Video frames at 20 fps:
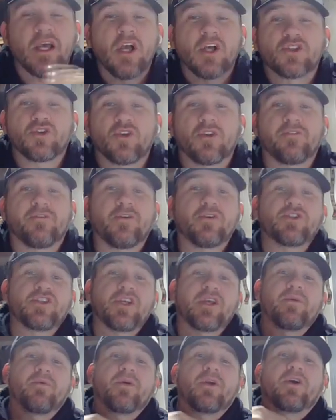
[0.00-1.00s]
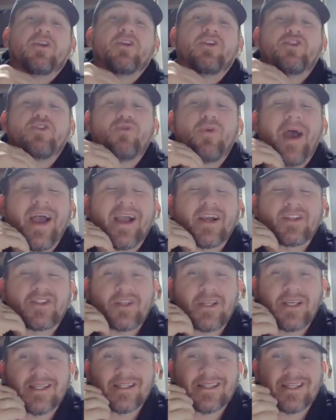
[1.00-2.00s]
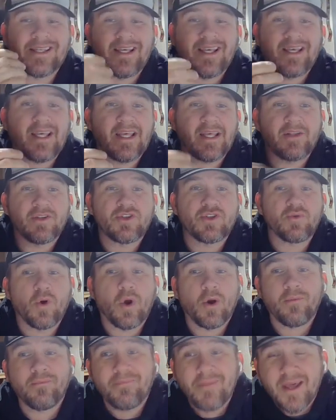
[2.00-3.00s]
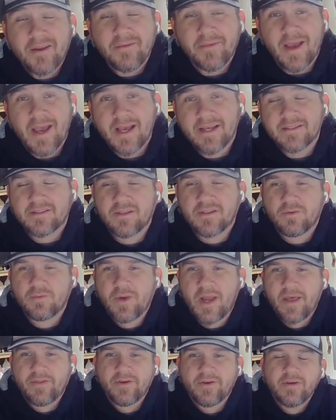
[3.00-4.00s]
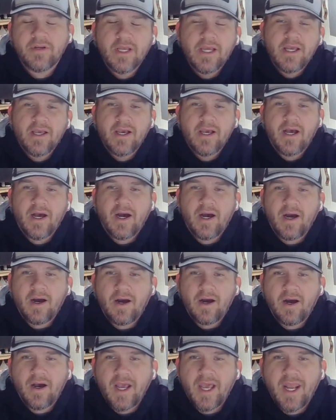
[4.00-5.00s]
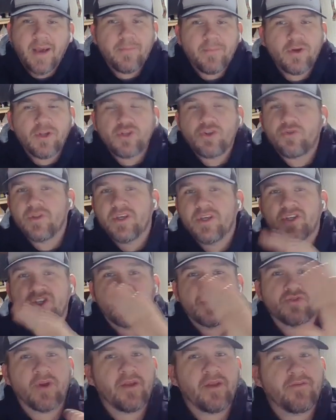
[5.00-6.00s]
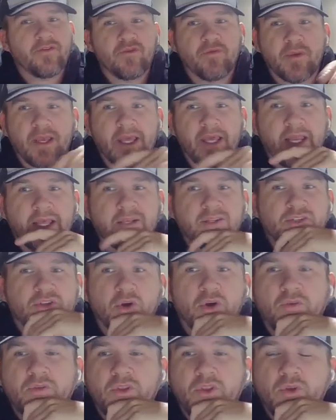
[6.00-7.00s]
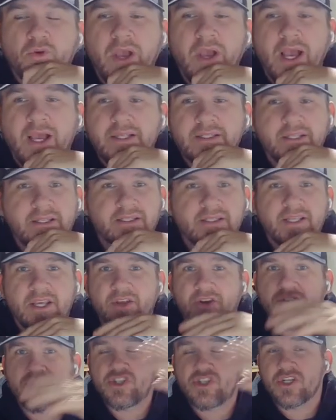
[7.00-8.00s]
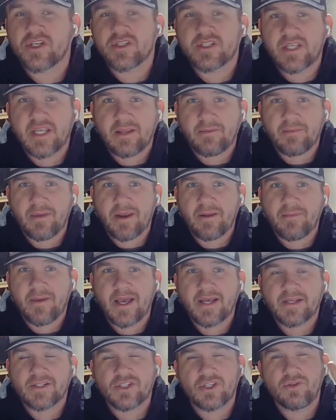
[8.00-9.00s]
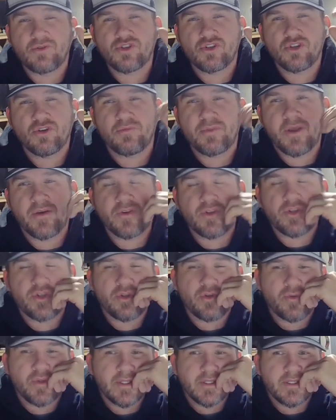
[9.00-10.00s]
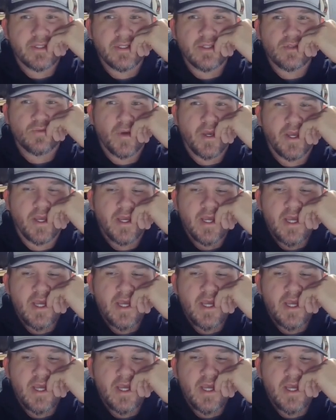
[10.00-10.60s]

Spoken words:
So the first thing we're going to do actually is get into our MetaMask, rather. And I'm going to do this straight from the beginning. So you guys, let's say you're just getting MetaMask, you should be able to do this way.